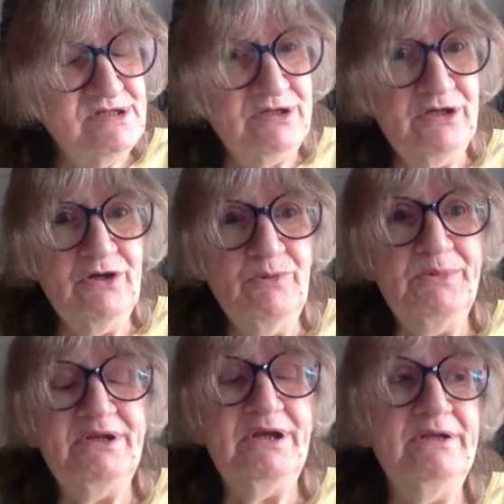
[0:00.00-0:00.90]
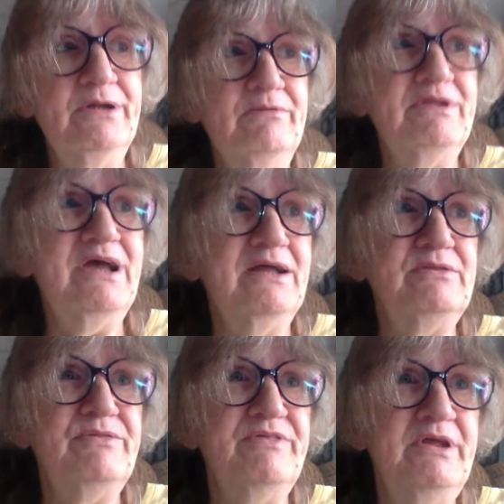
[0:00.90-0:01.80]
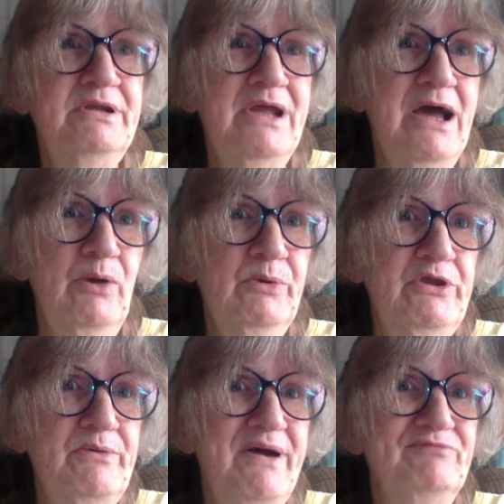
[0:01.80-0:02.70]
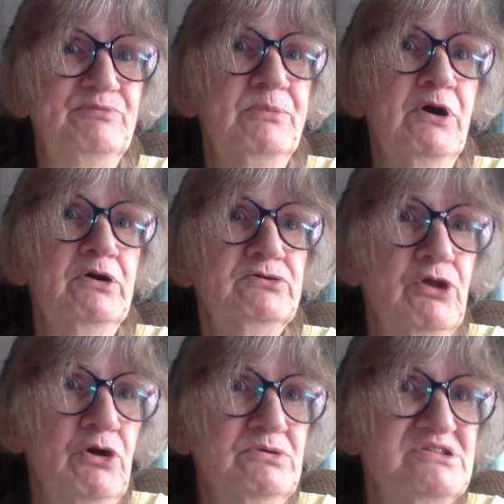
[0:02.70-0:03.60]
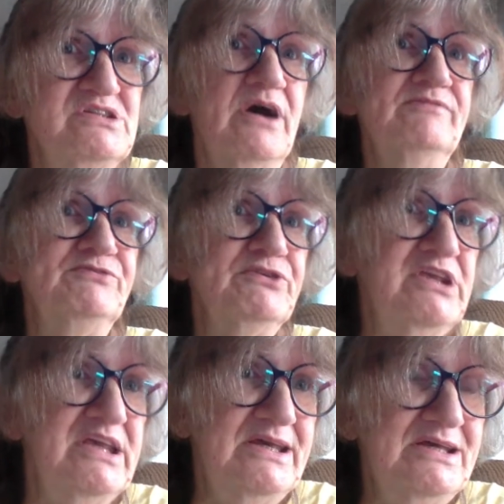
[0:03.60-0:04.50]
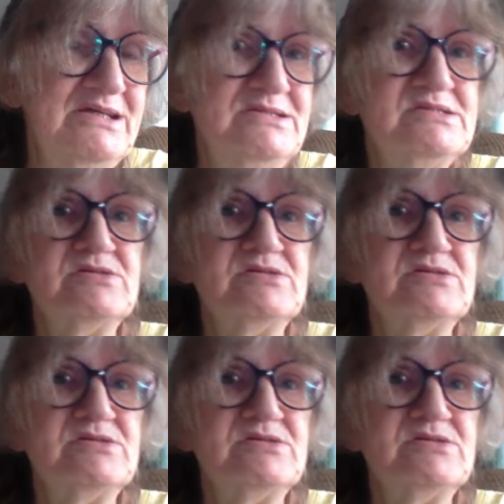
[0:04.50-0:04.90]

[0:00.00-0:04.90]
You know, but I know they got the thing now where you have to mark, no, it's not for kids.